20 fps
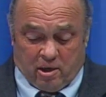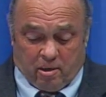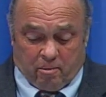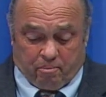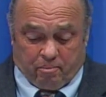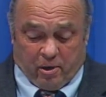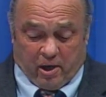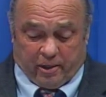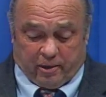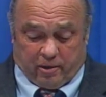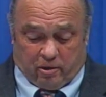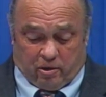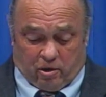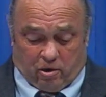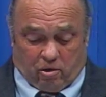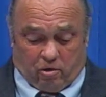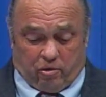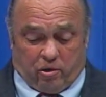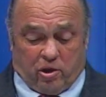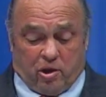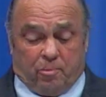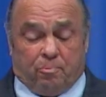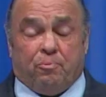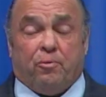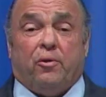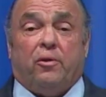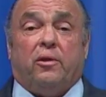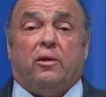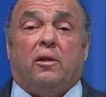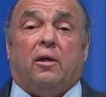But, you know, you could
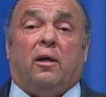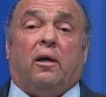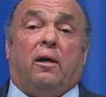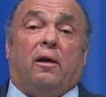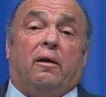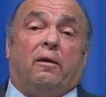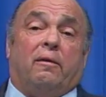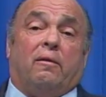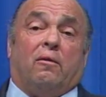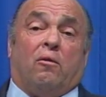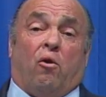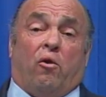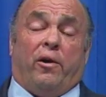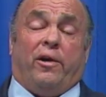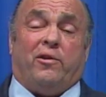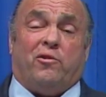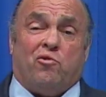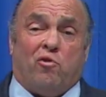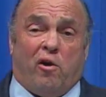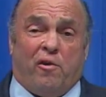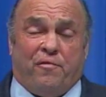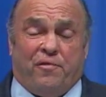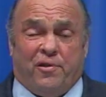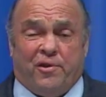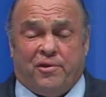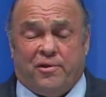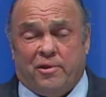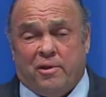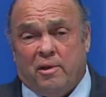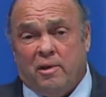put a lawyer's
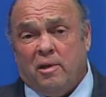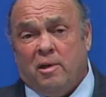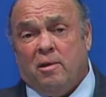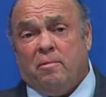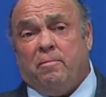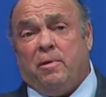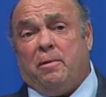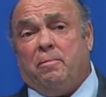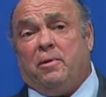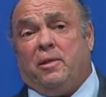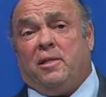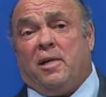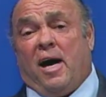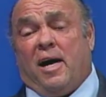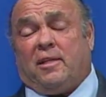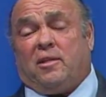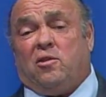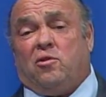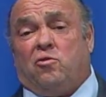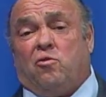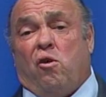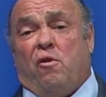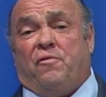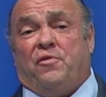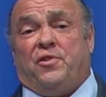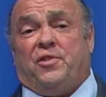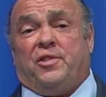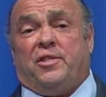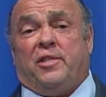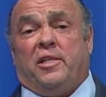office, maybe doctor's
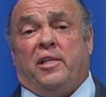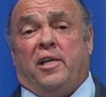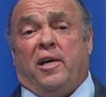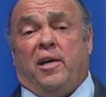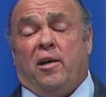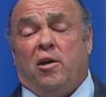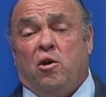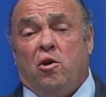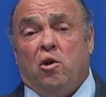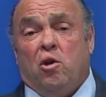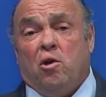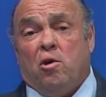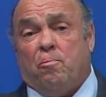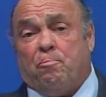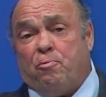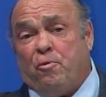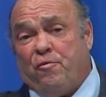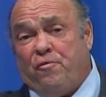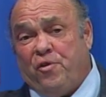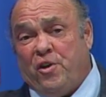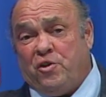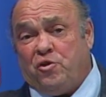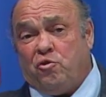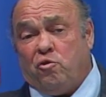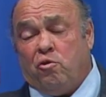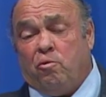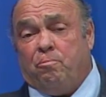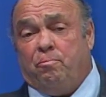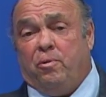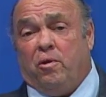offices in there,
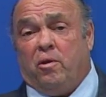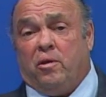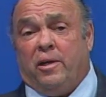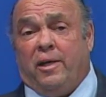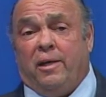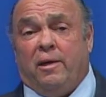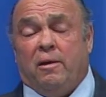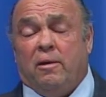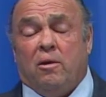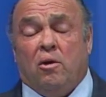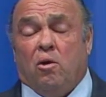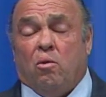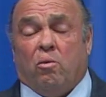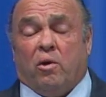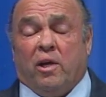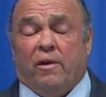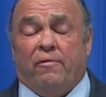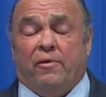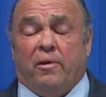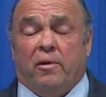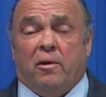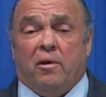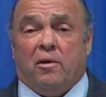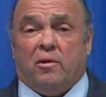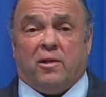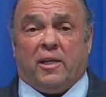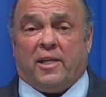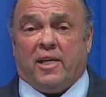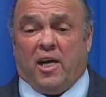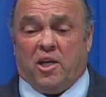professional building, whatever
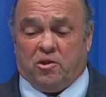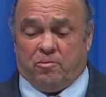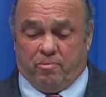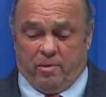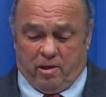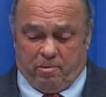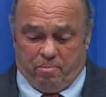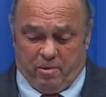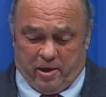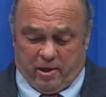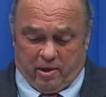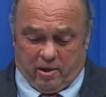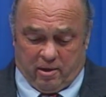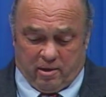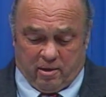the case may be.